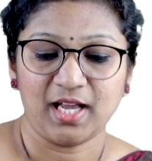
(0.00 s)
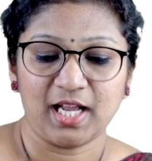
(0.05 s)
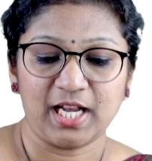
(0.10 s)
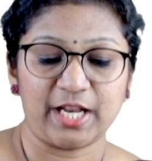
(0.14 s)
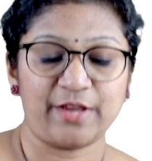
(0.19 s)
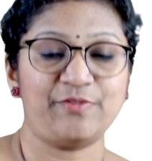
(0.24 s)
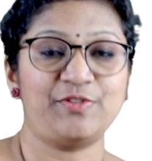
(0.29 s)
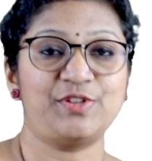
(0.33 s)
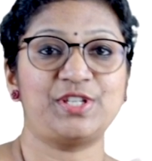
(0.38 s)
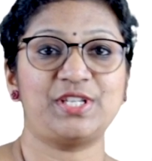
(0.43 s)

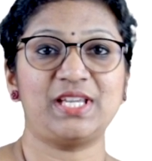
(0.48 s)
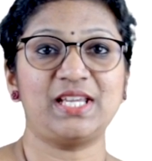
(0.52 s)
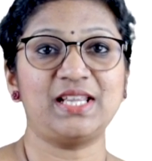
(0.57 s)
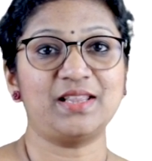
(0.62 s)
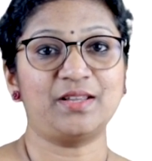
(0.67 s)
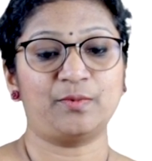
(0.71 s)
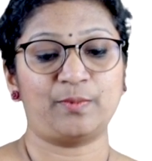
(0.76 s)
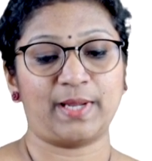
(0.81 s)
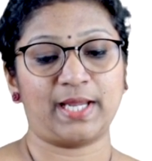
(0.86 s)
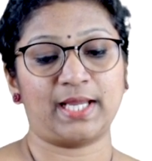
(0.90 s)
Now we've seen
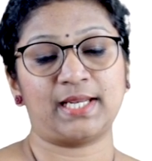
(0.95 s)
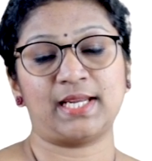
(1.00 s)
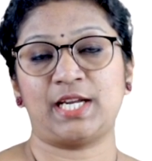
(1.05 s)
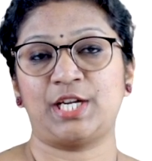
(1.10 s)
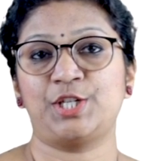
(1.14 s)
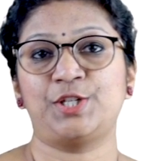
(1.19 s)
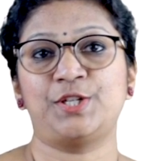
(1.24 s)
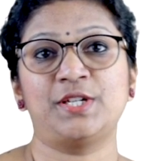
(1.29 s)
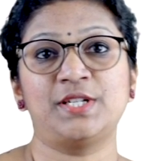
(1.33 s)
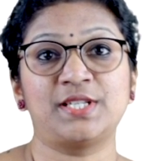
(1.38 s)
the
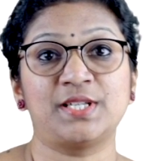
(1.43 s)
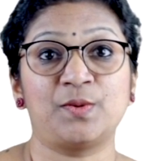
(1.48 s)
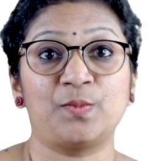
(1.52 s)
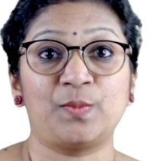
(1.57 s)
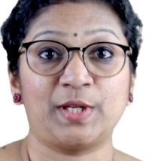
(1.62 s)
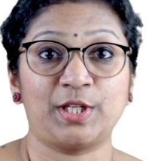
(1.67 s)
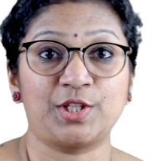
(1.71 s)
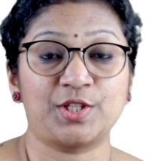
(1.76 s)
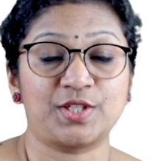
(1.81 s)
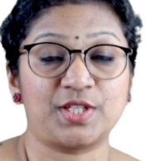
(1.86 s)
variations in
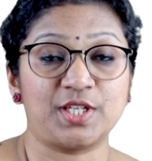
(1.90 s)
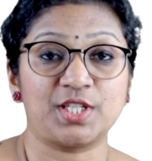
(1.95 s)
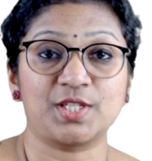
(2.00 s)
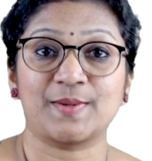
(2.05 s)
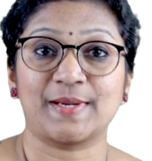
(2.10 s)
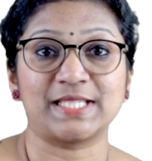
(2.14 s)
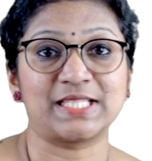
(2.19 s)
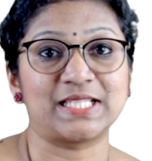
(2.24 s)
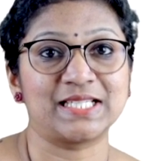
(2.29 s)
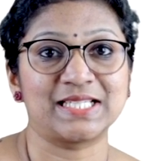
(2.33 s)
which these
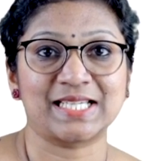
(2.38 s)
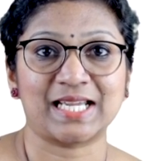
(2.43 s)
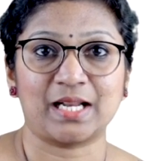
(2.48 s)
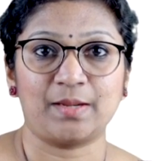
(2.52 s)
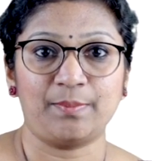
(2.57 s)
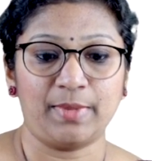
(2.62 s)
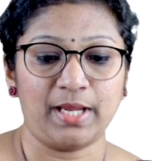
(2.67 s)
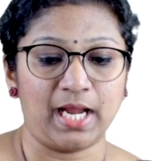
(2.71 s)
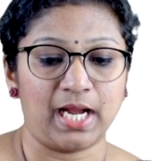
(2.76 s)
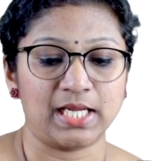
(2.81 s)
questions
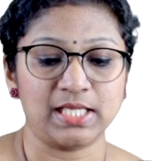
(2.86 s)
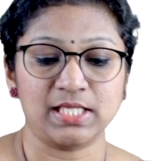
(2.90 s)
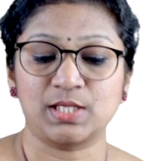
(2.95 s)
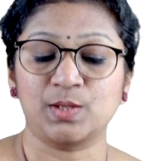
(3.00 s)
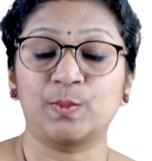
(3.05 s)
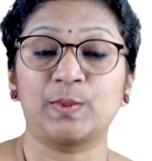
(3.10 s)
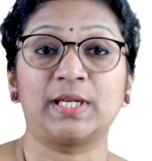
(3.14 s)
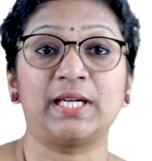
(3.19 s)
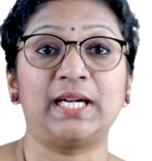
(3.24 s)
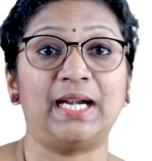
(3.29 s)
can be asked. The
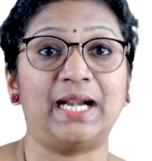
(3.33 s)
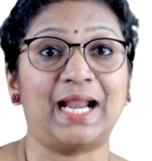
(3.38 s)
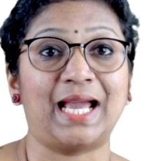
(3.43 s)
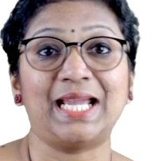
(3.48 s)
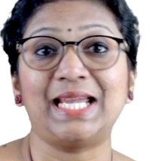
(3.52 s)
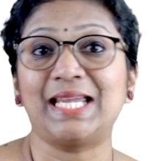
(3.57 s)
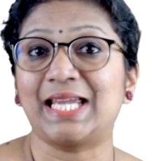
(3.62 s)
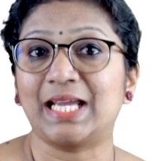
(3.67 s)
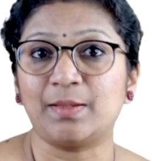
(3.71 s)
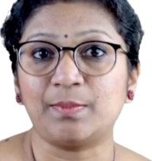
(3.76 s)
word
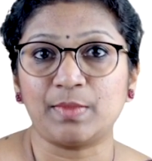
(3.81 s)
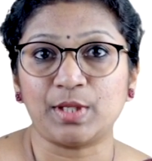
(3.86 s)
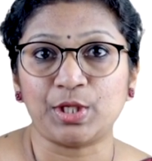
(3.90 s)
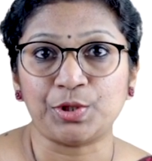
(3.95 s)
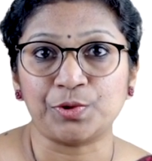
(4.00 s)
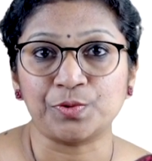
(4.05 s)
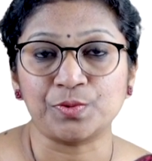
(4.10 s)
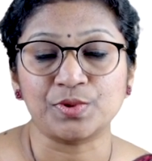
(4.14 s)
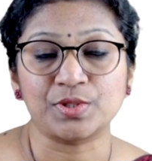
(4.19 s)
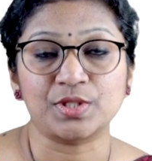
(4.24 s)
like can be
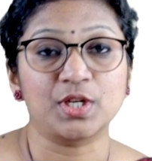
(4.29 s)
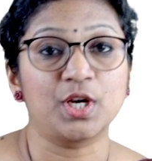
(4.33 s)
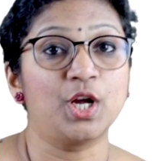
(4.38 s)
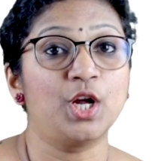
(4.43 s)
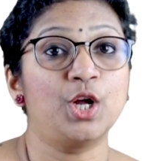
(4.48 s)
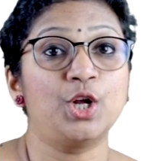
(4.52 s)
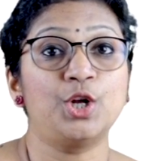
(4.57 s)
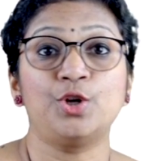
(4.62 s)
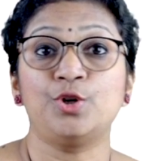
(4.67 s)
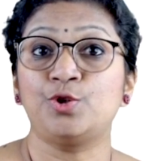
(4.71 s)
used,
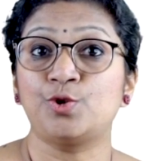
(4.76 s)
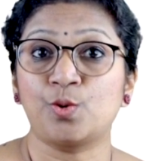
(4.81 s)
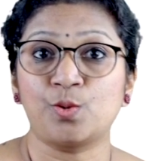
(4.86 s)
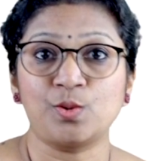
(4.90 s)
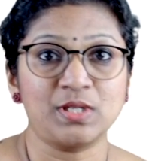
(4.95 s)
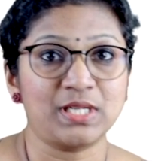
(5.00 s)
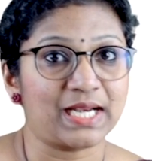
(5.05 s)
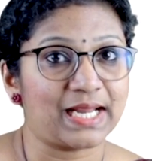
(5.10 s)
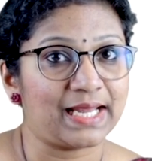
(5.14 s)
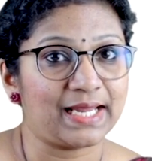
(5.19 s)

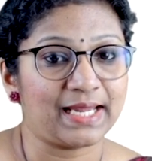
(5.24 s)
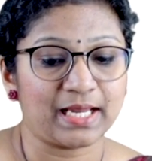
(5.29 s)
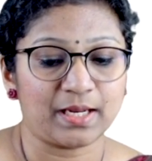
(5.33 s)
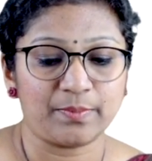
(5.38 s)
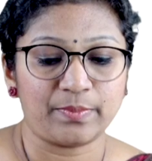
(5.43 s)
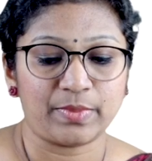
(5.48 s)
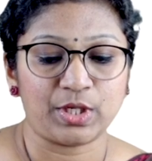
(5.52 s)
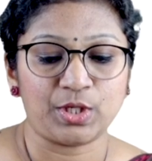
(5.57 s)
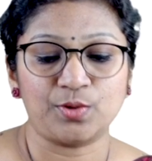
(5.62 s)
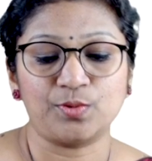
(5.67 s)
don't like
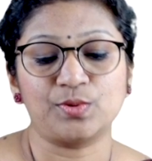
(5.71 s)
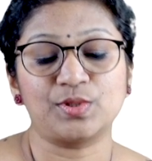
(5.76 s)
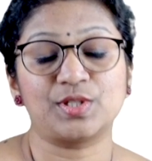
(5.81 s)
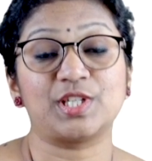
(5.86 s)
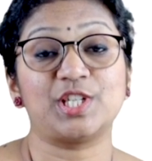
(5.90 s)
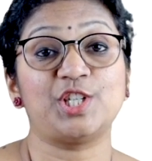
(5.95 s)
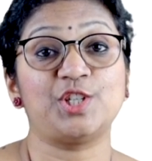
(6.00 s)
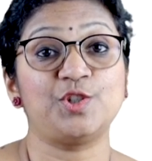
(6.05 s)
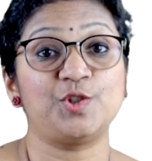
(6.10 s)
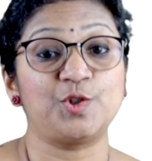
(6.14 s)
can be
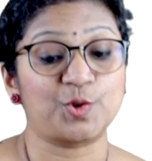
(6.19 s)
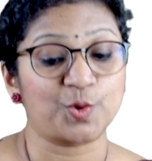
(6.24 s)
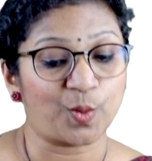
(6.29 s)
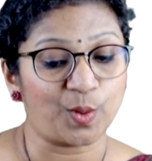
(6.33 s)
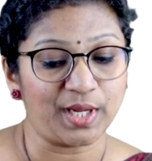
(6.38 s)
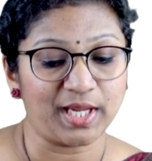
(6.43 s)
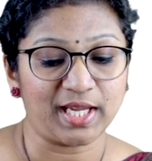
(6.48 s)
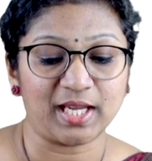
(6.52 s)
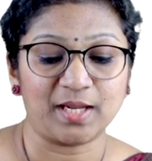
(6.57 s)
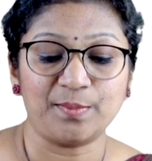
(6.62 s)
used,
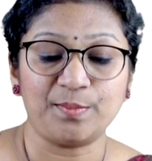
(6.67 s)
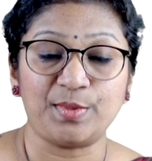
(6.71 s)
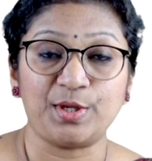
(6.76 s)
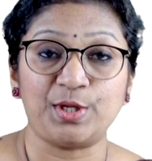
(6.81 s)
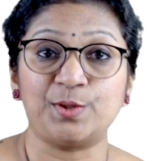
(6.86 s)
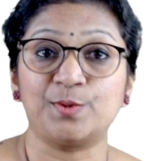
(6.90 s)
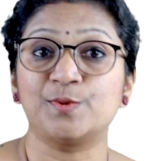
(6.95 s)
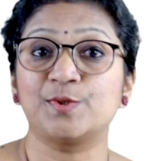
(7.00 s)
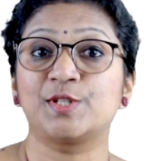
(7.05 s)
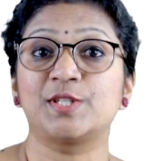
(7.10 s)
enjoy can be
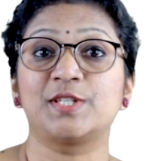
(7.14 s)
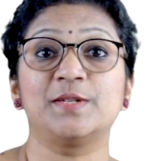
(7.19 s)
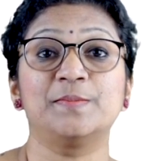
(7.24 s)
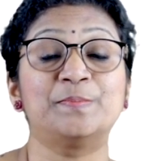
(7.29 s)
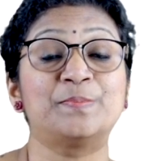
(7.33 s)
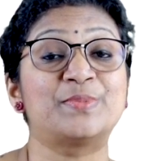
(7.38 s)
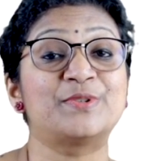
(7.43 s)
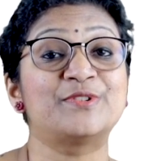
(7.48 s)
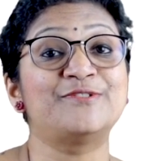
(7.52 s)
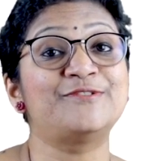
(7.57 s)
used,
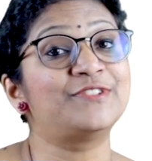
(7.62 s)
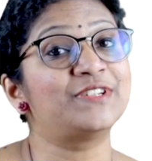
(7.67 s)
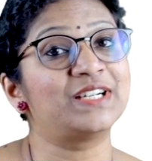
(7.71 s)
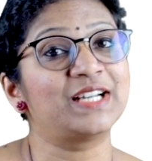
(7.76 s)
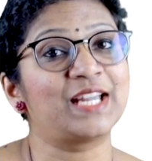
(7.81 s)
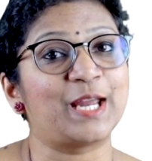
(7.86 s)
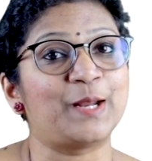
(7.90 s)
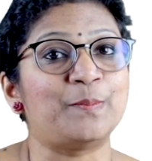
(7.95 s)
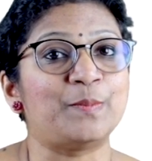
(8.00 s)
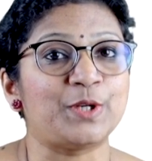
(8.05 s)
prefer
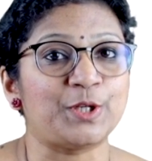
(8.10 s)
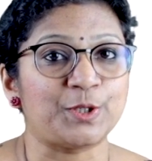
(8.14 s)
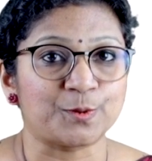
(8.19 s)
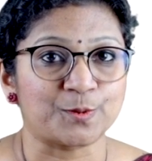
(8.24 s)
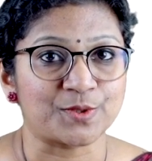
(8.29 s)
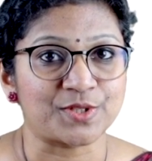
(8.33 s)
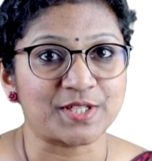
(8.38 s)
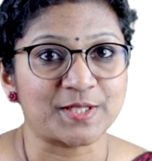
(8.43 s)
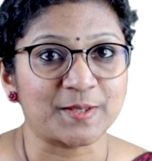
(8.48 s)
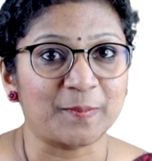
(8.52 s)
can be
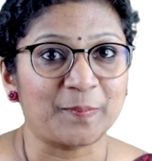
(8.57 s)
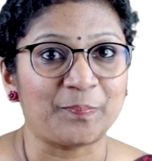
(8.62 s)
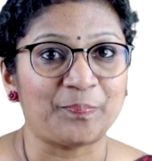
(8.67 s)
used.